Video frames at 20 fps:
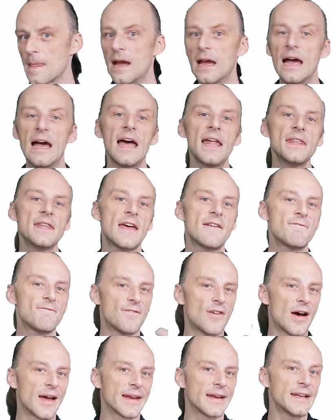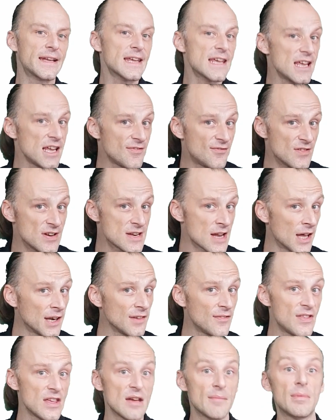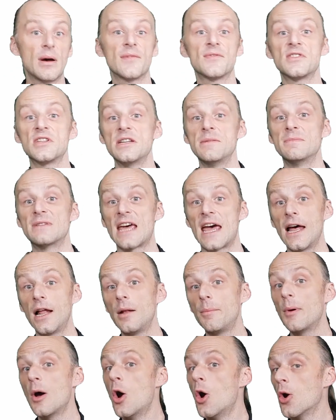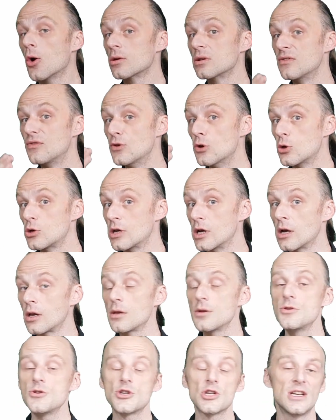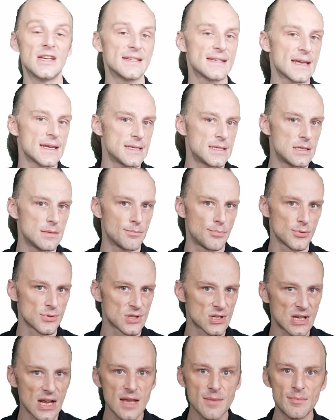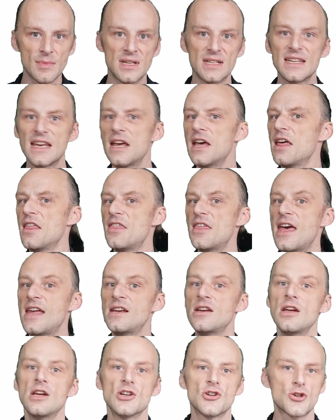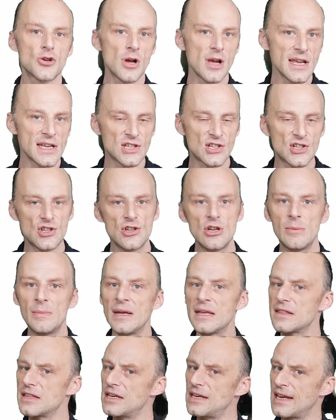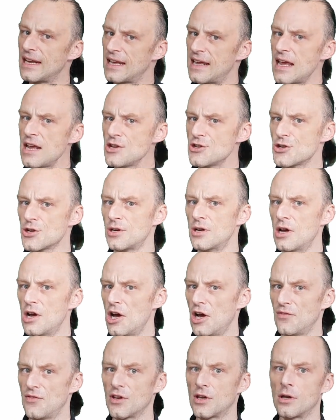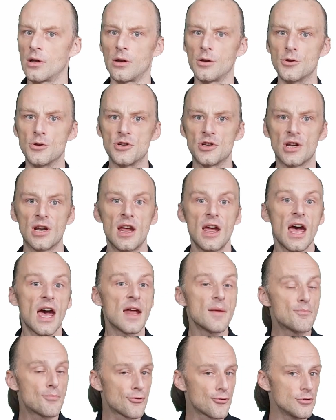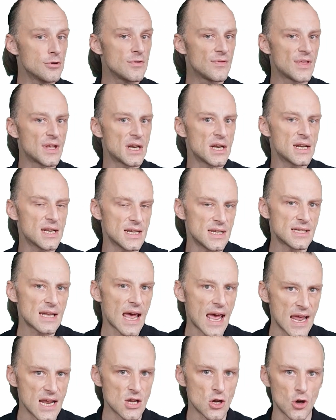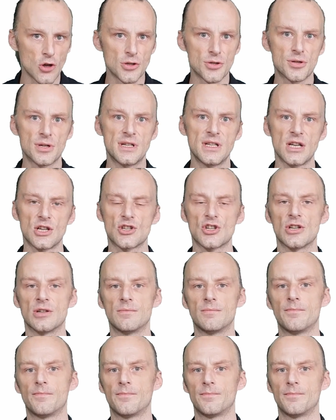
And then finally, if none of the above seem to help, or if your conclusion is a simple statement, then try assuming the negation of the conclusion and prove that it is a contradiction.